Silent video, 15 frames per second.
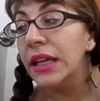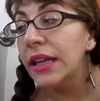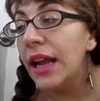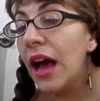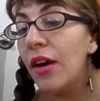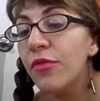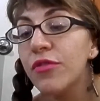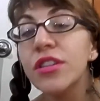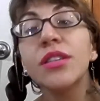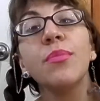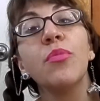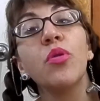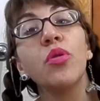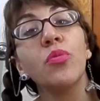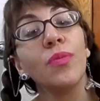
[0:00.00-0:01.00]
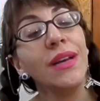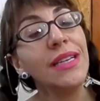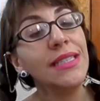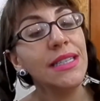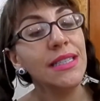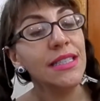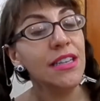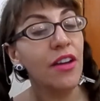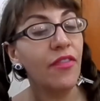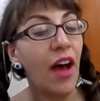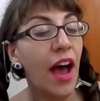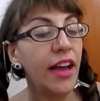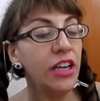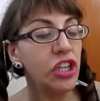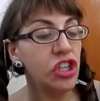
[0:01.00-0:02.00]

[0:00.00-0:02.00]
Now for some more recent stuff, I